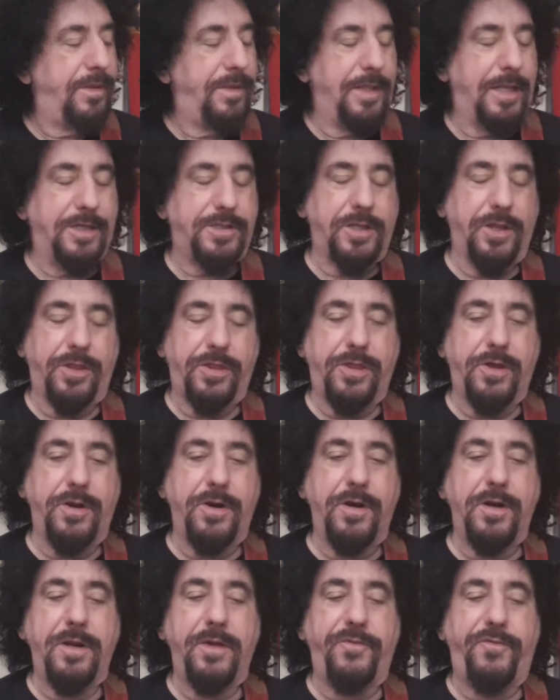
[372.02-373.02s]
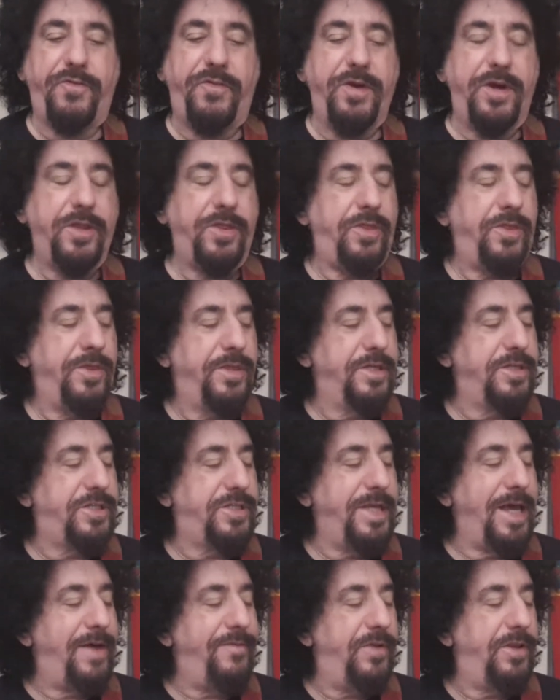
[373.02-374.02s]
That's a 3rd, a 5th, the
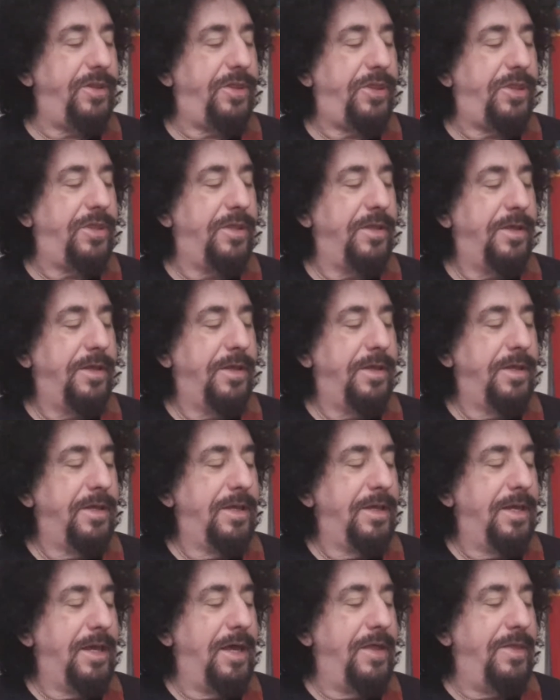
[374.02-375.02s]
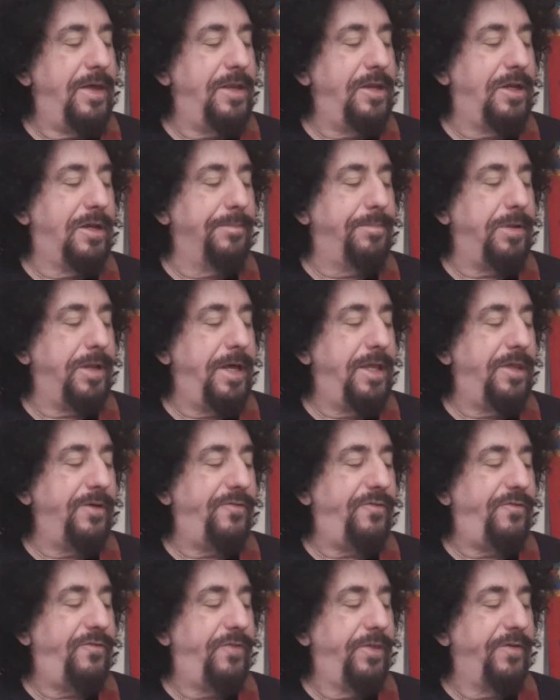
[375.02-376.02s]
7th, and then you could play the
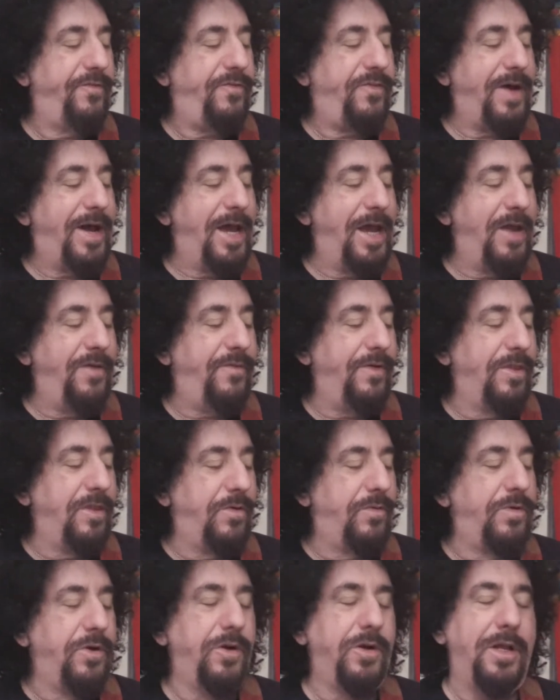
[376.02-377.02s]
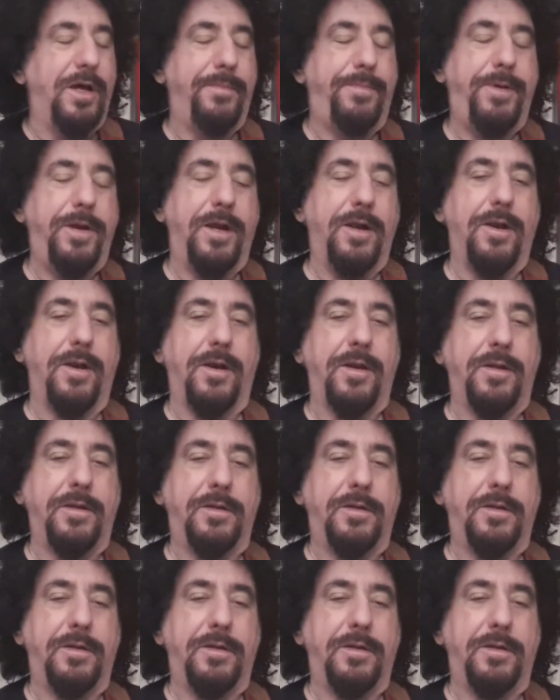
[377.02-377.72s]
5 and the root up here.